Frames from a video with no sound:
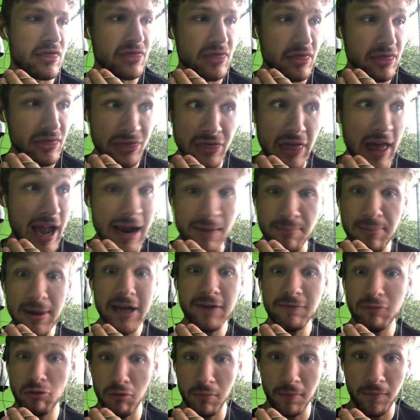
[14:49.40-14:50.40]
that I've
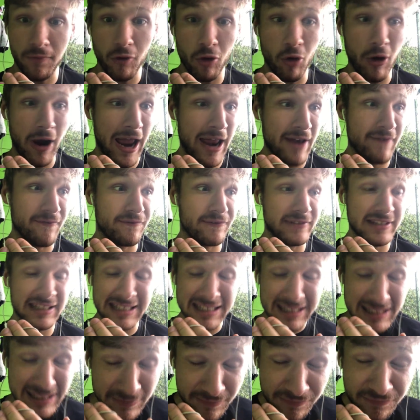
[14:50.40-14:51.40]
been through before and
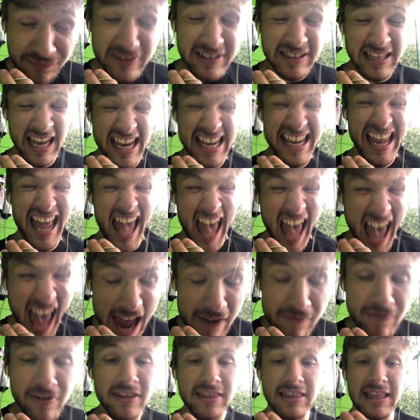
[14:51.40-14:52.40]
take
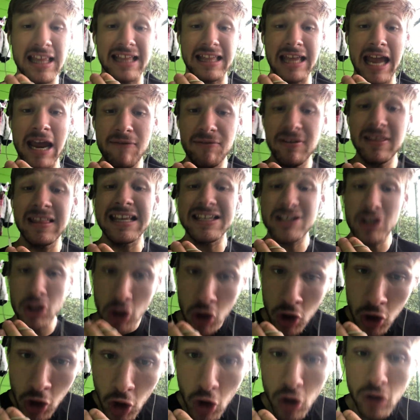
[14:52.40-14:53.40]
everything that's
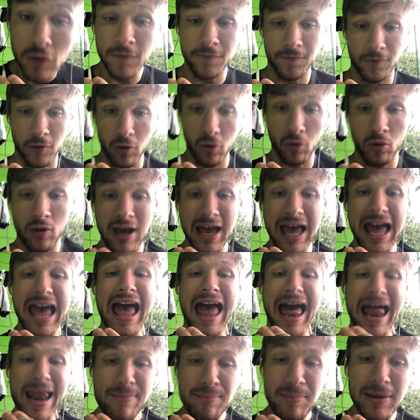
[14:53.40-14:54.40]
useful
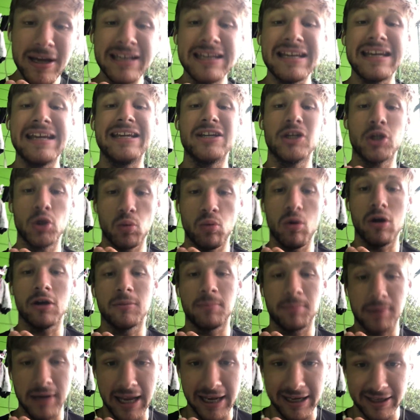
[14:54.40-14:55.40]
and put it into one
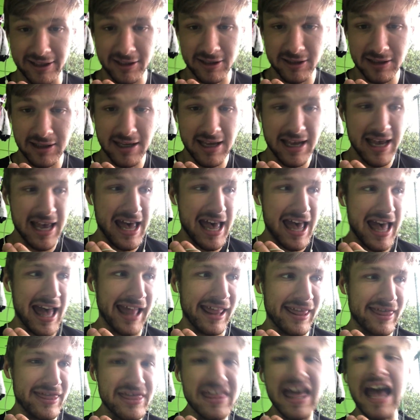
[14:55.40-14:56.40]
place?
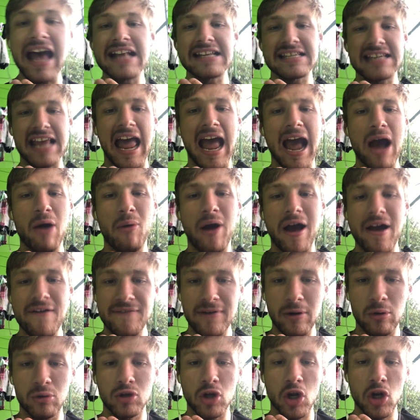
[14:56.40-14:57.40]
And that's how I
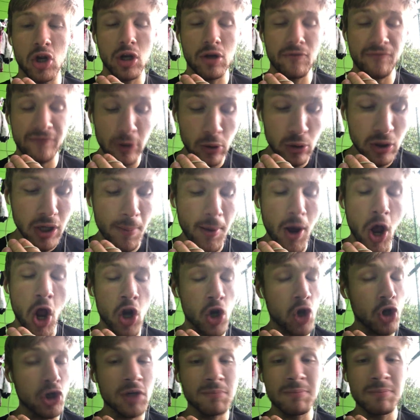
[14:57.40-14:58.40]
filled up a
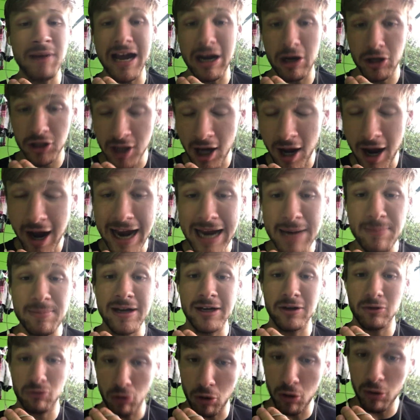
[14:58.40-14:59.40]
lot of my time
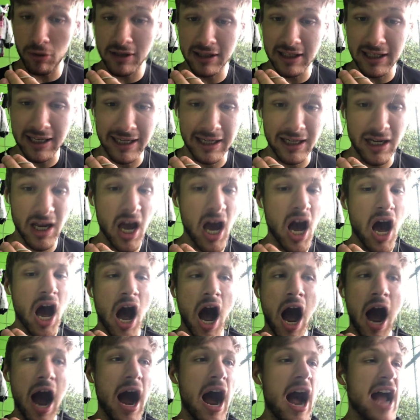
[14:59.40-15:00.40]
in quarantine.
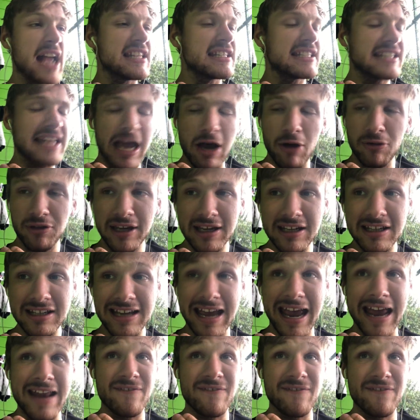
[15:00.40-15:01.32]
I scoured the internet and